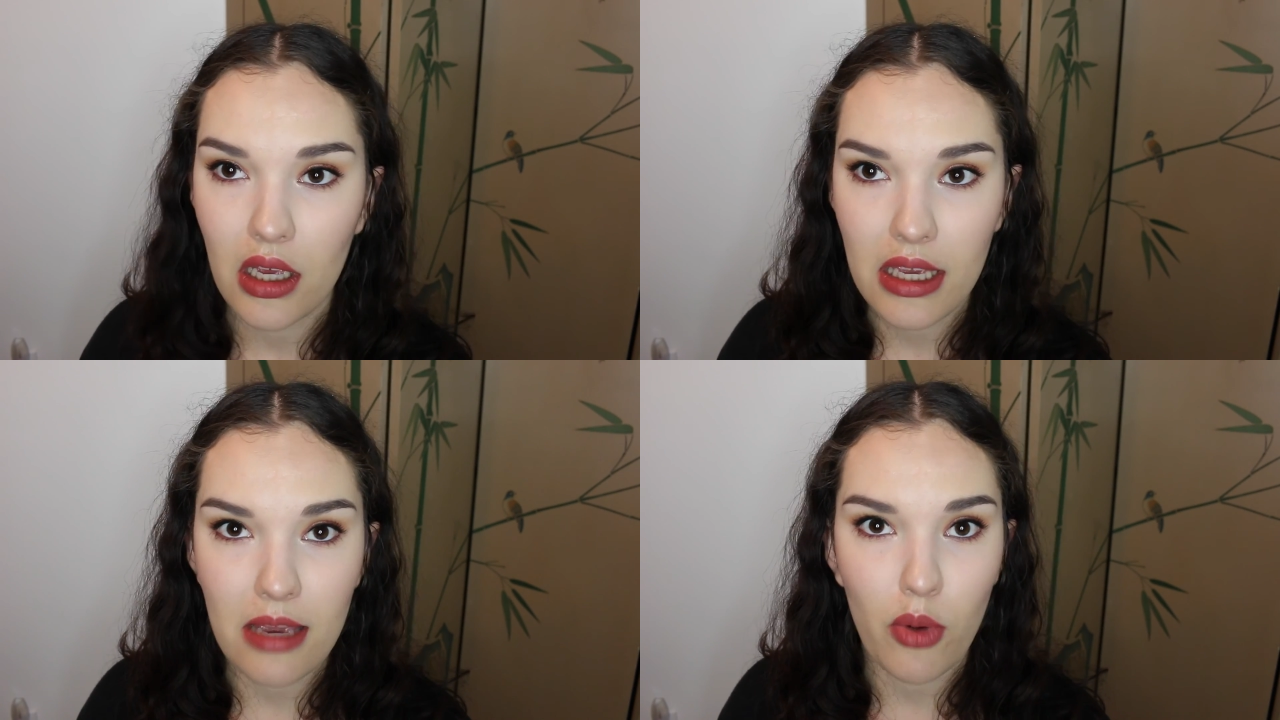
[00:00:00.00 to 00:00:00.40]

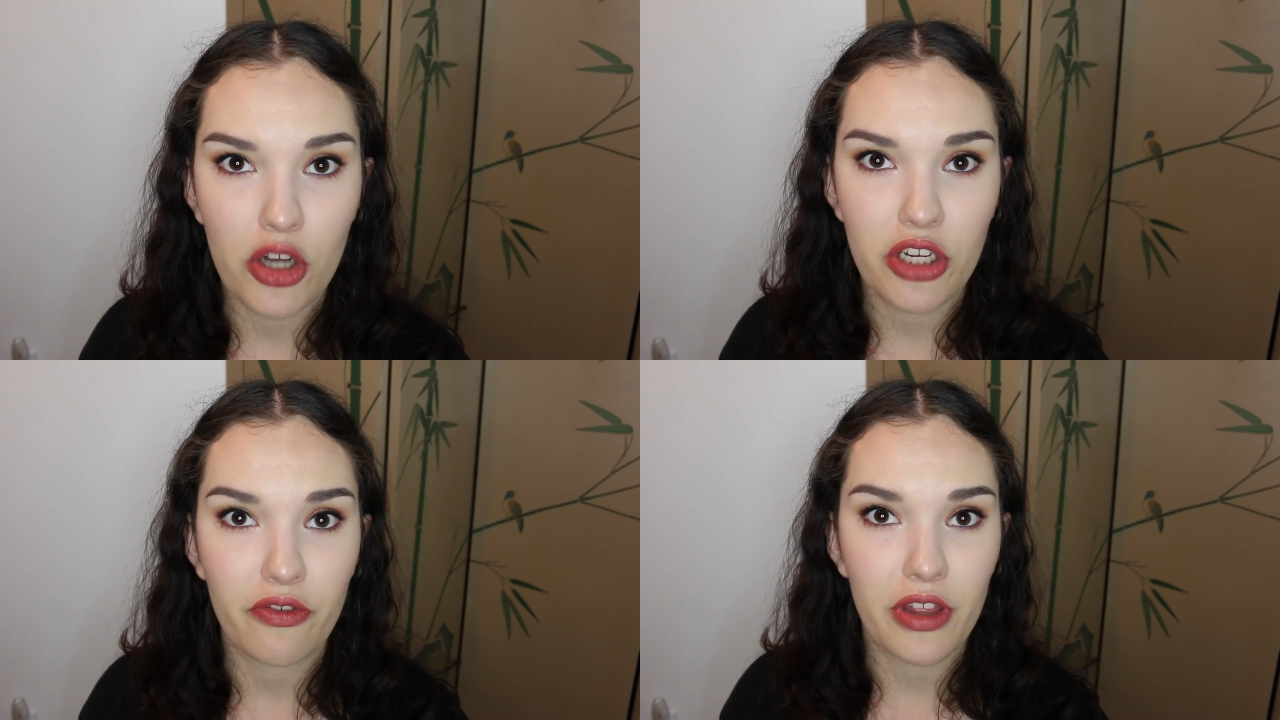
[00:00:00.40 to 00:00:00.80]
keep
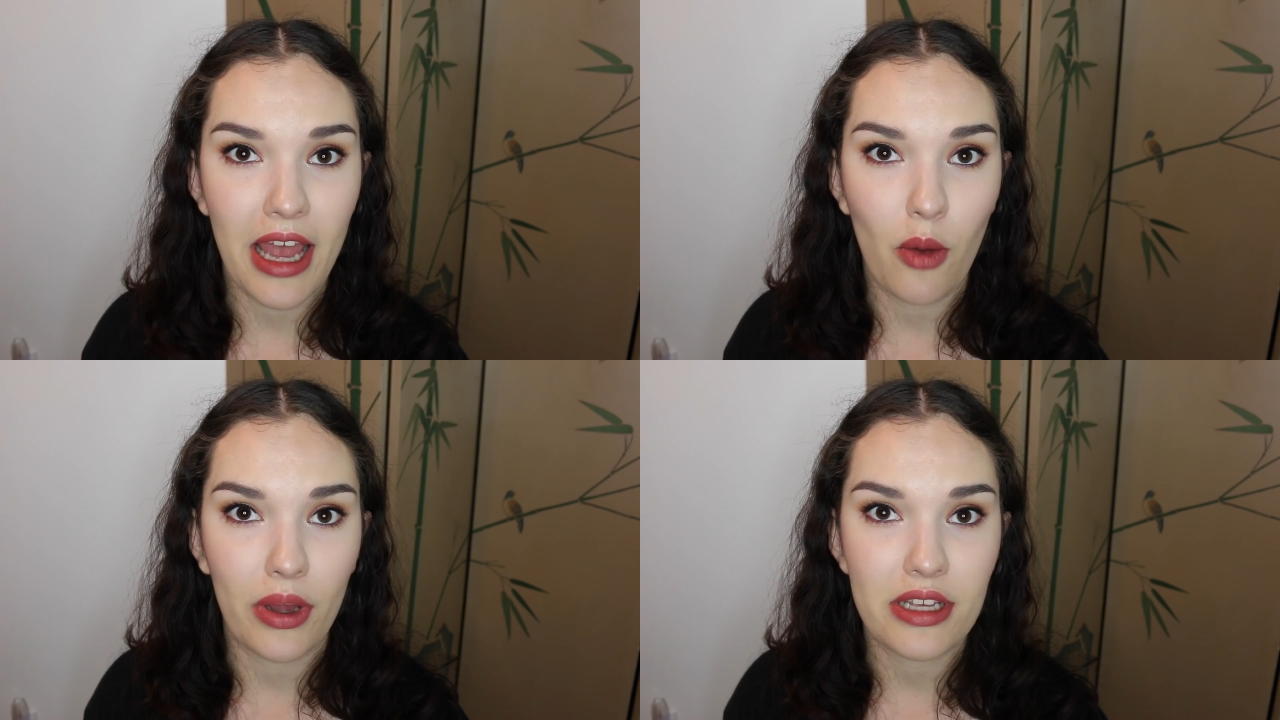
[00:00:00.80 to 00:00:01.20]
watching for
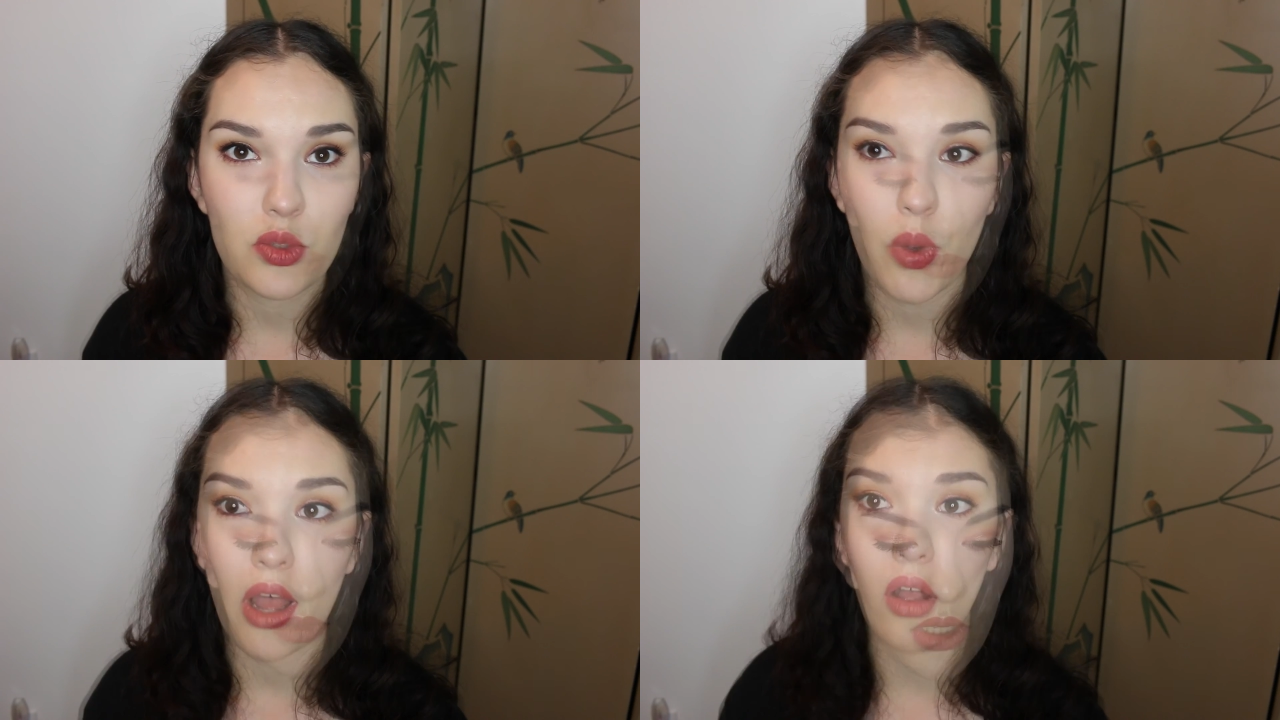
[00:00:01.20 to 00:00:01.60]
that one
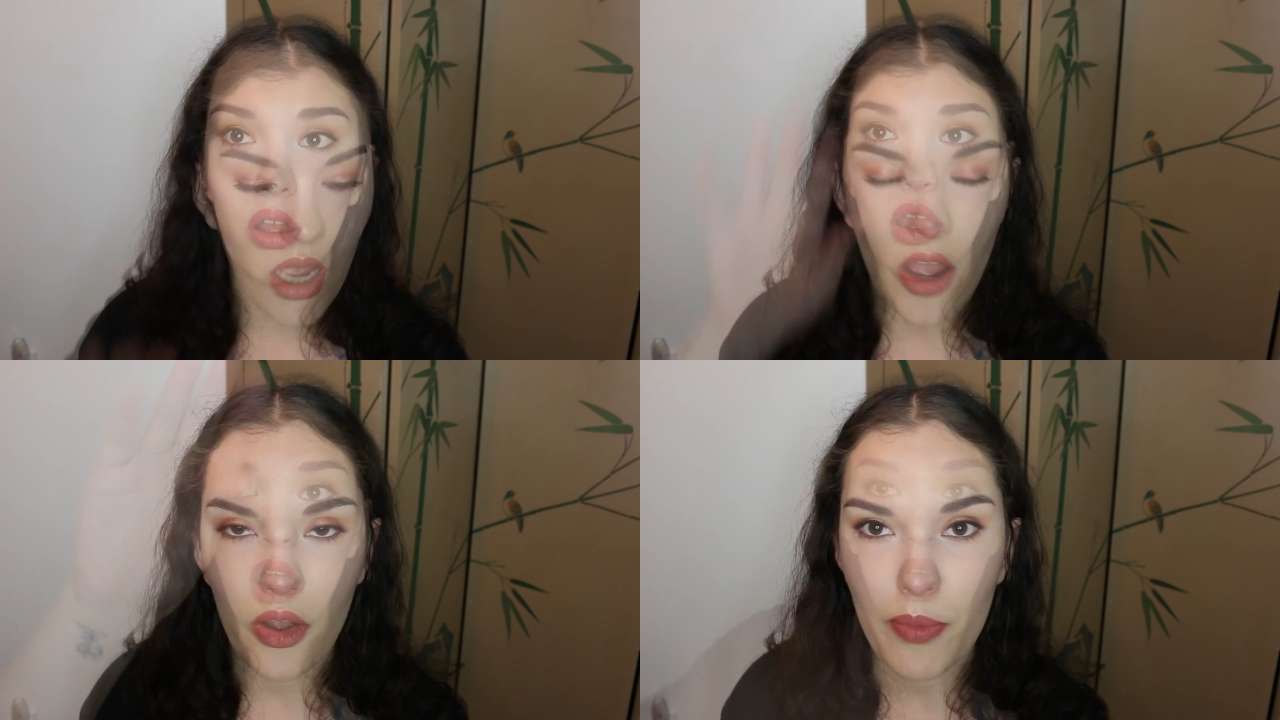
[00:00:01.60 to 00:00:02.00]
as well.
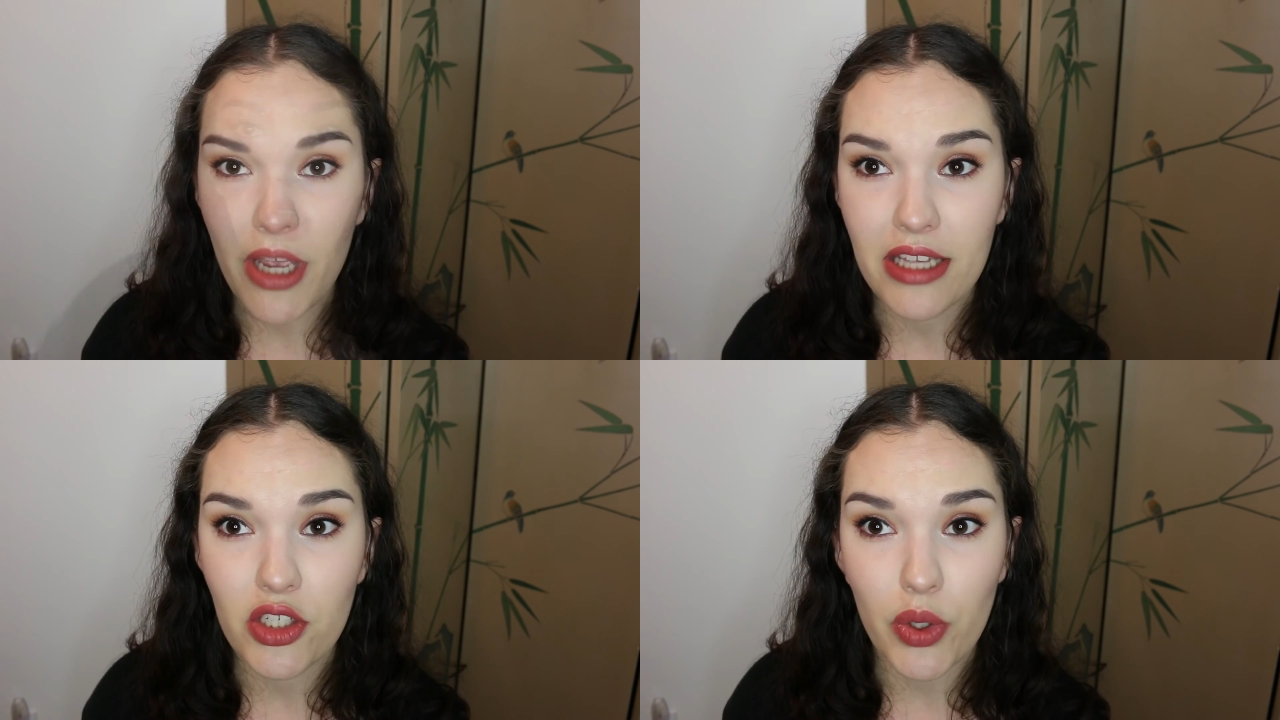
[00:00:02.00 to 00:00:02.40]
I hope you
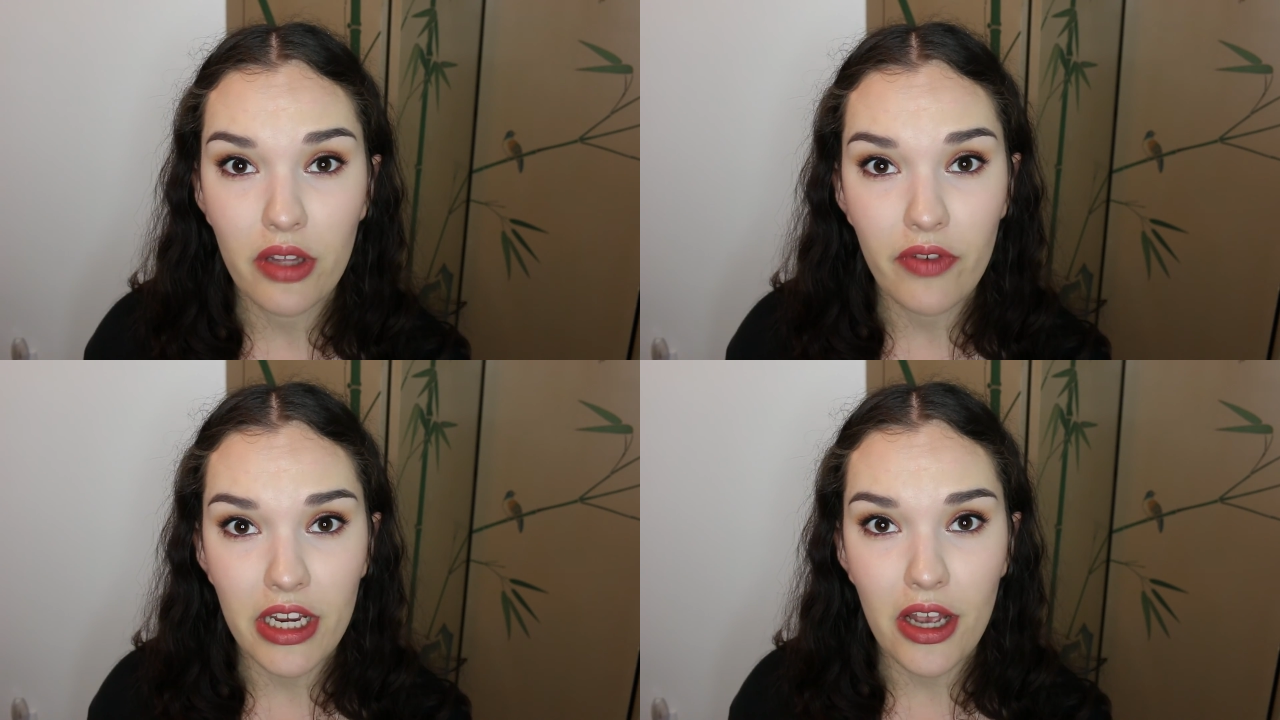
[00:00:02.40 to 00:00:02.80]
guys enjoyed the
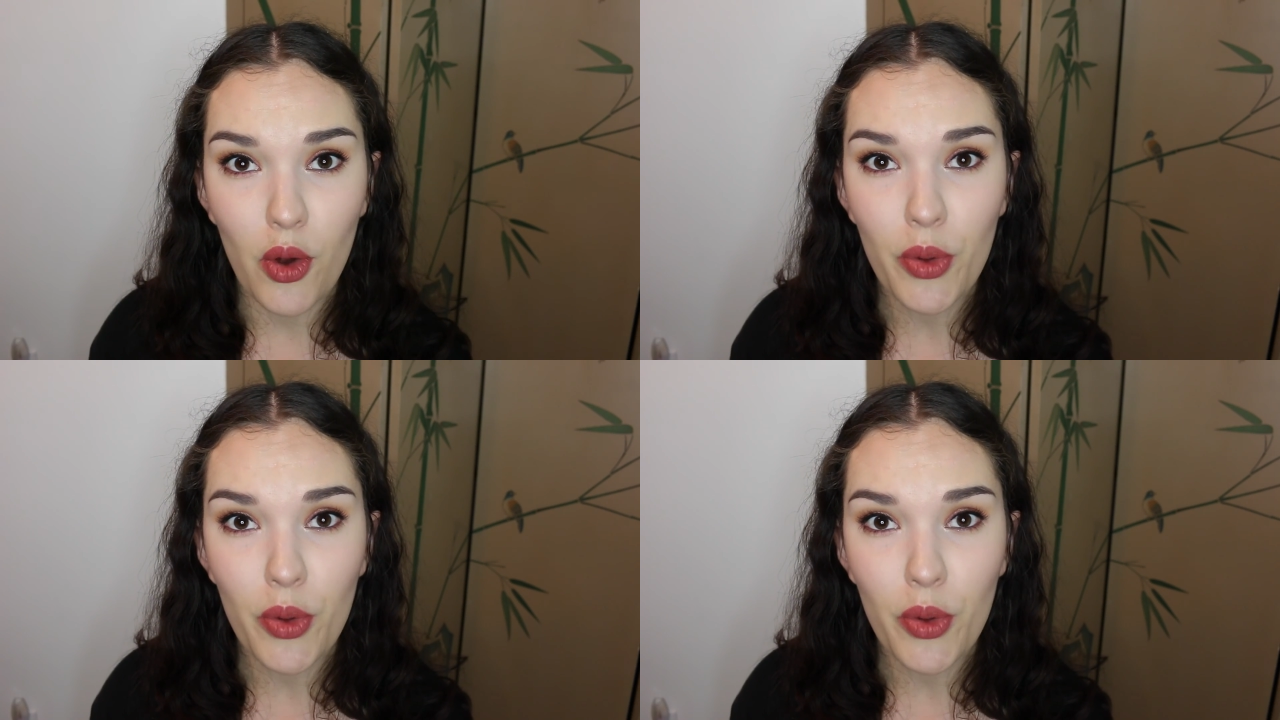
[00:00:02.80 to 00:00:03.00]
video.